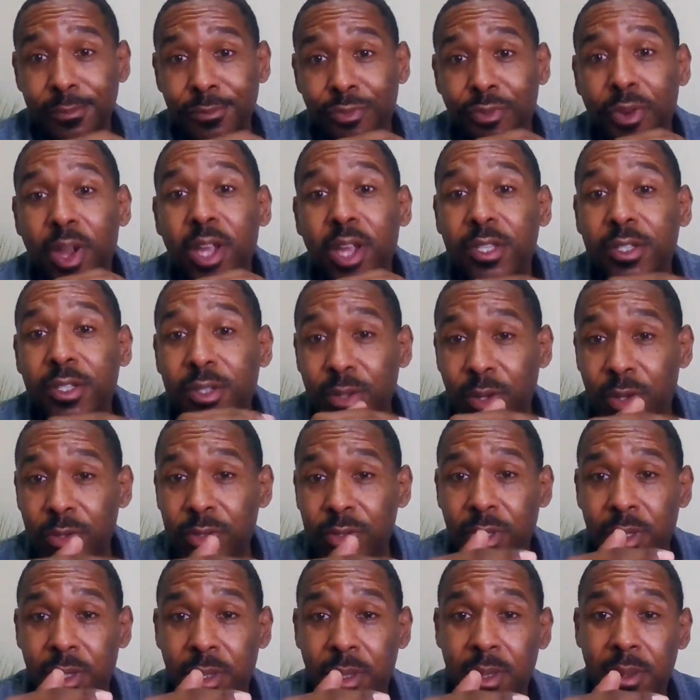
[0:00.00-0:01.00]
race
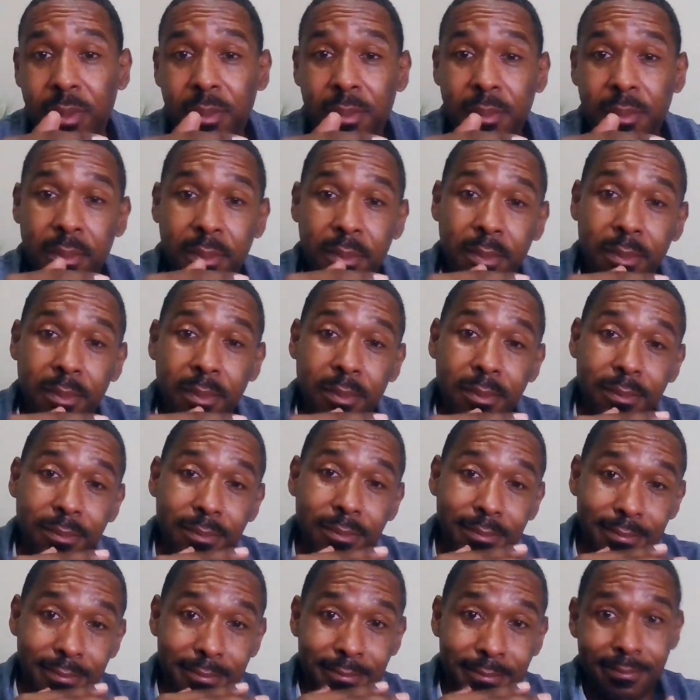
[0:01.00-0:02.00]
soldier
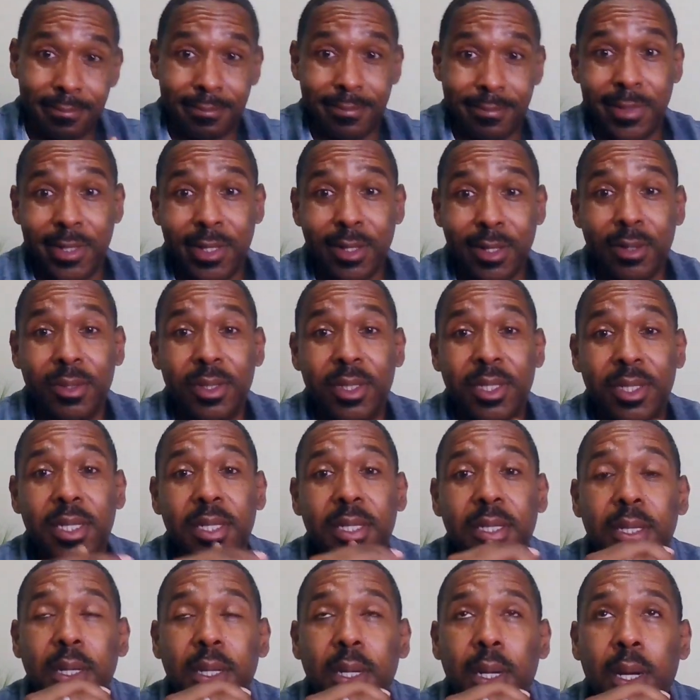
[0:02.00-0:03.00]

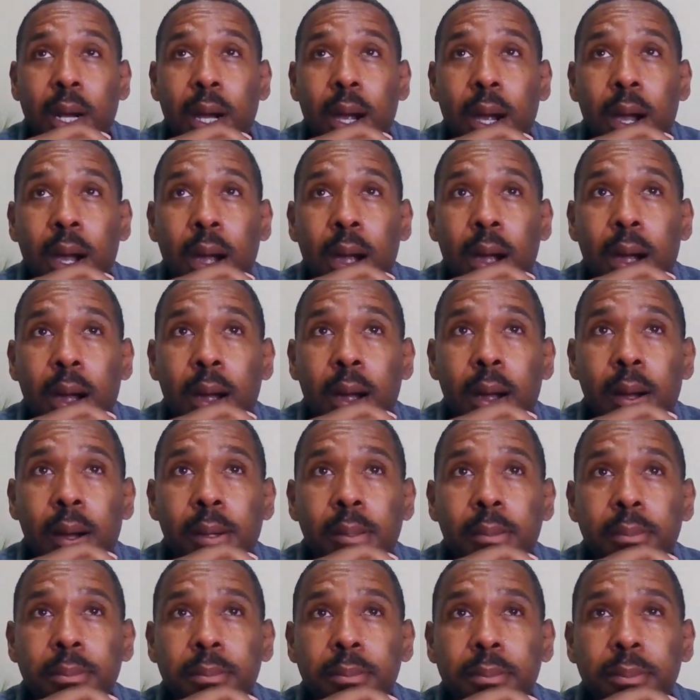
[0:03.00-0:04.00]
guilty,
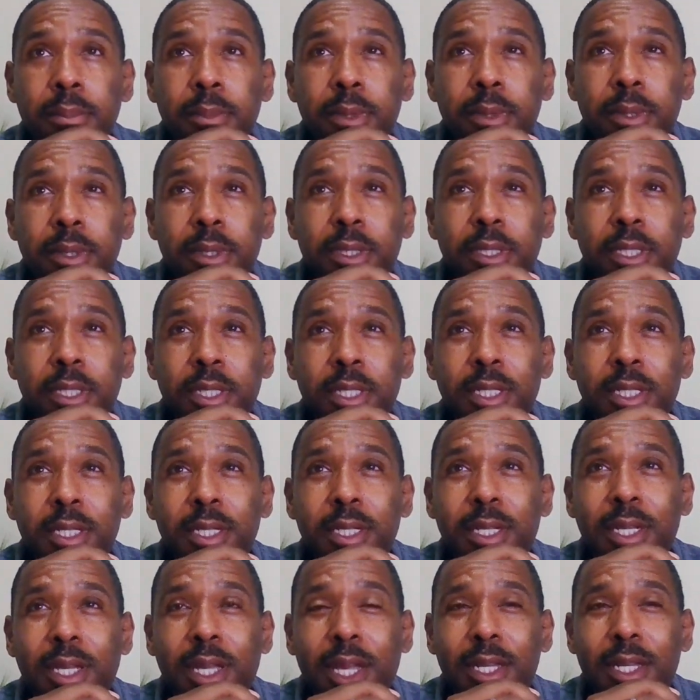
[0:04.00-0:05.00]

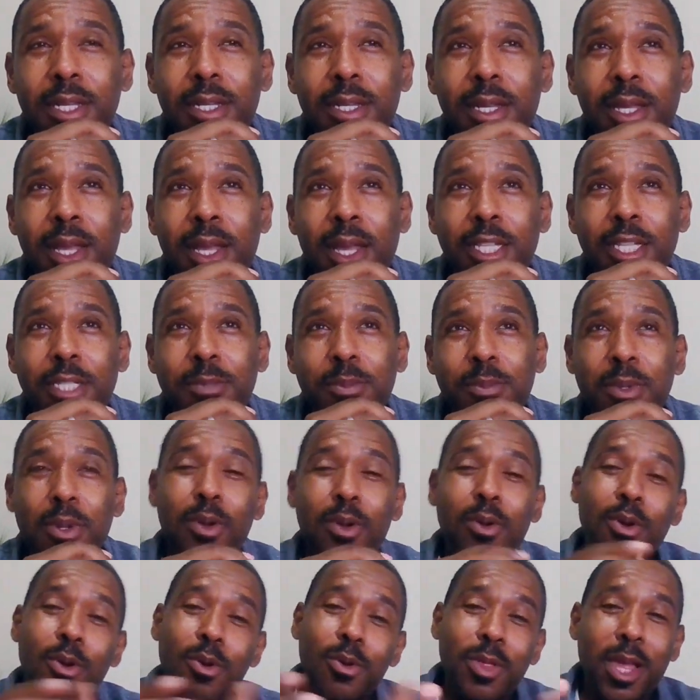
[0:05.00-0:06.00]
she had asked me,
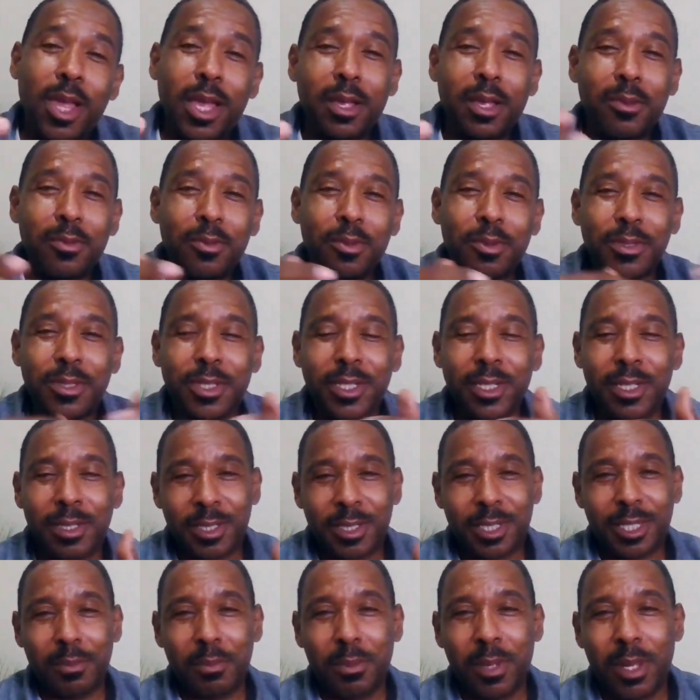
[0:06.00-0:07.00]
oh, like she
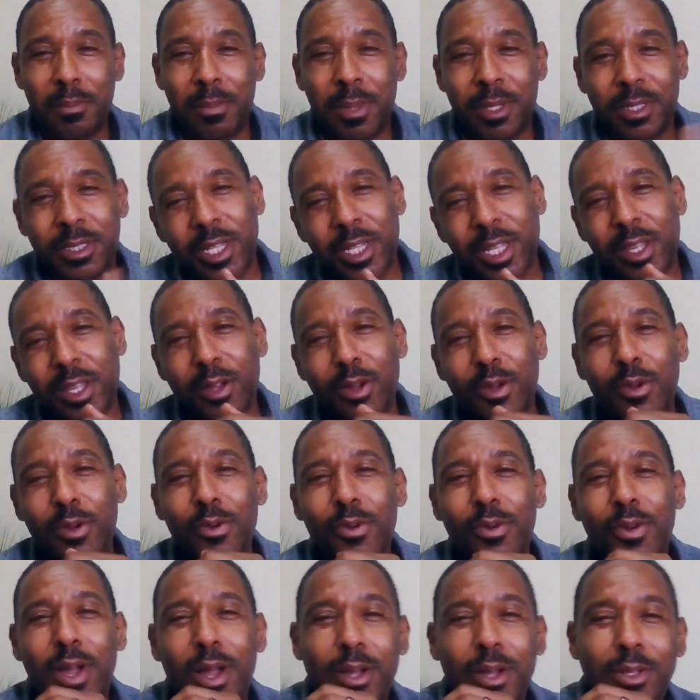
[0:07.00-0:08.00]
sent me a message like,
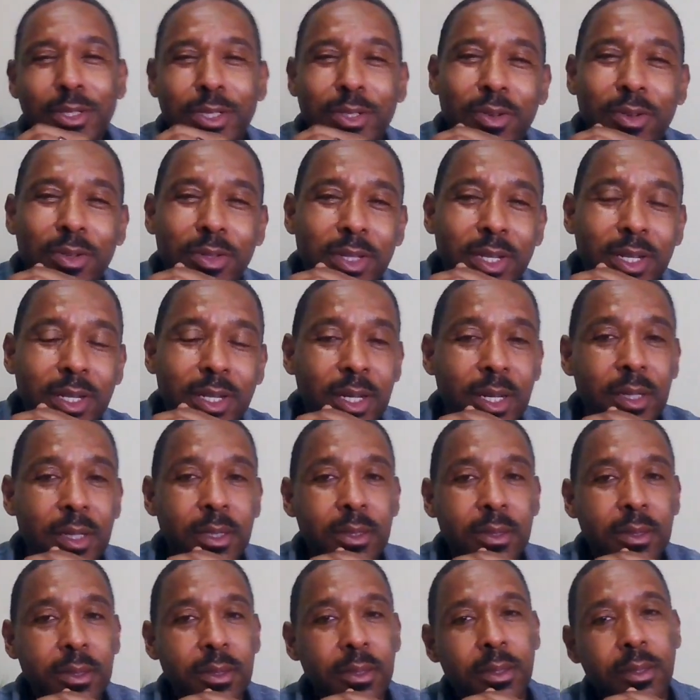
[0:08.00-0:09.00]
oh, how's everything?
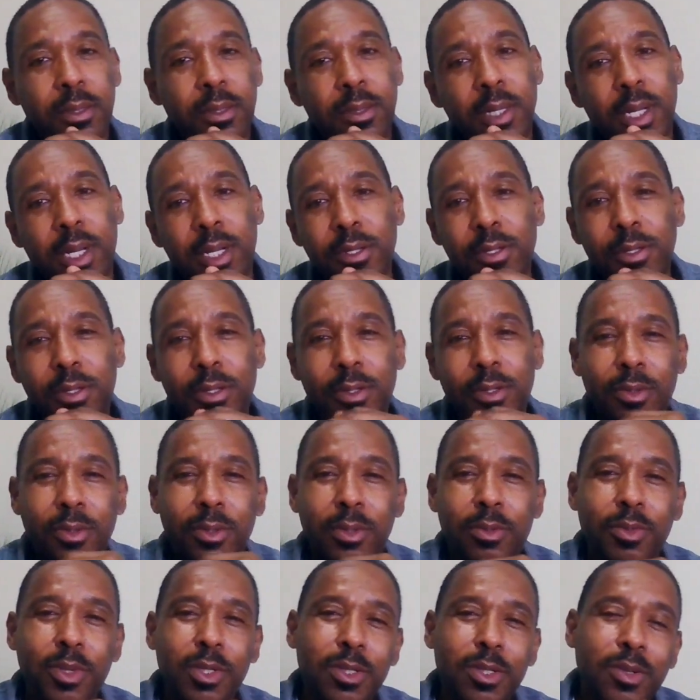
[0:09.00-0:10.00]
How's how you
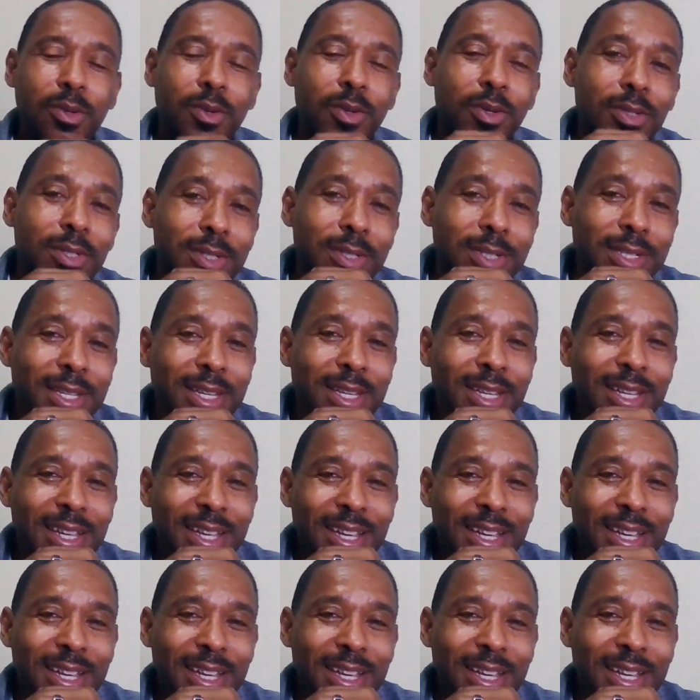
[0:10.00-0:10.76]
doing? What's going on?